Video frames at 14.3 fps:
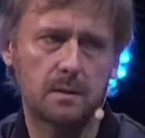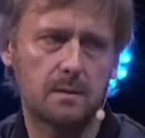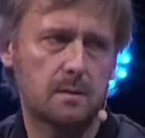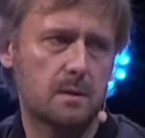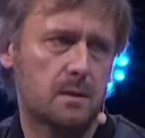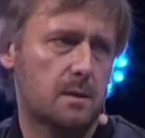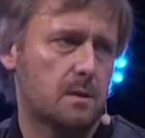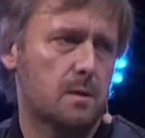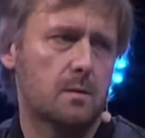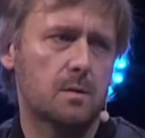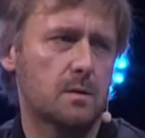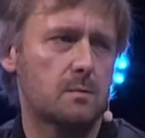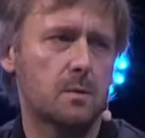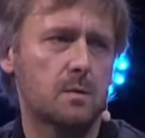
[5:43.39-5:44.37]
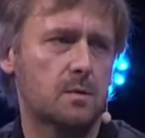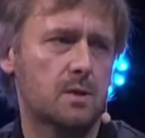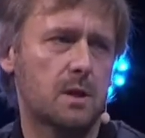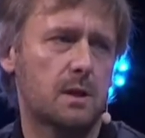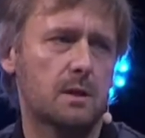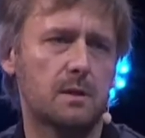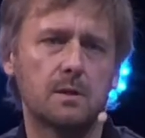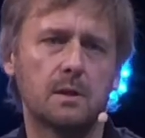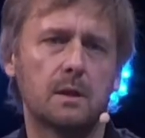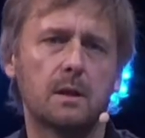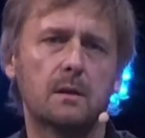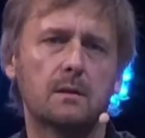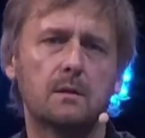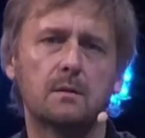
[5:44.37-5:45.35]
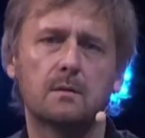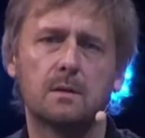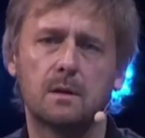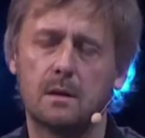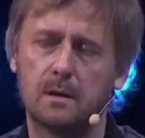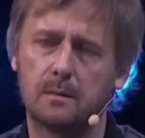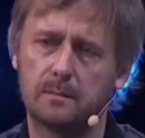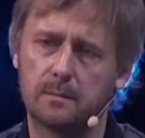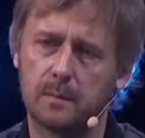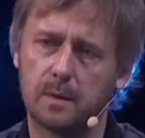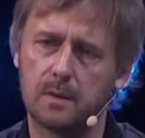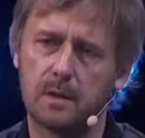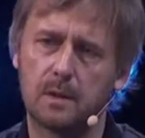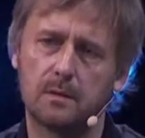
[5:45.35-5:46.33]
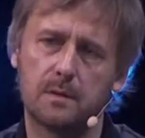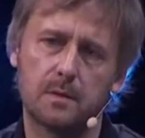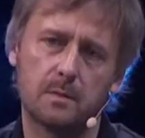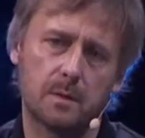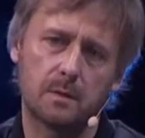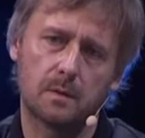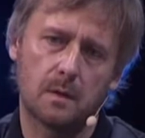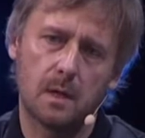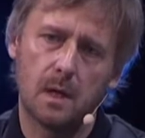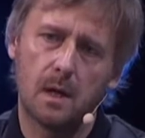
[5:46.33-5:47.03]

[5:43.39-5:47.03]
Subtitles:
this is always the most challenging, and it's hard to see, but